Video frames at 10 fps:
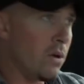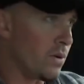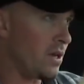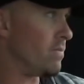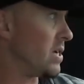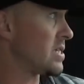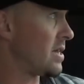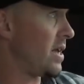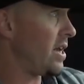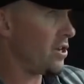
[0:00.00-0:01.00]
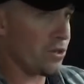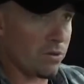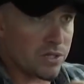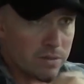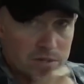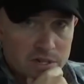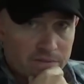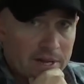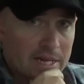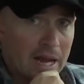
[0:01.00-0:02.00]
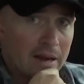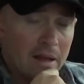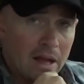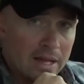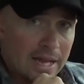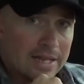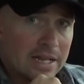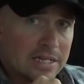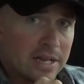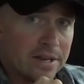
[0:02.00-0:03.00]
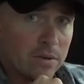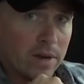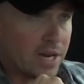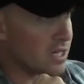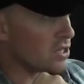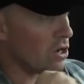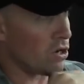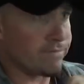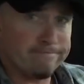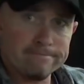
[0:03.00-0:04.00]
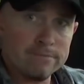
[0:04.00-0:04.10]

when he brings out the hidden Jerusalem and stuff like that, that thing's hidden away in his own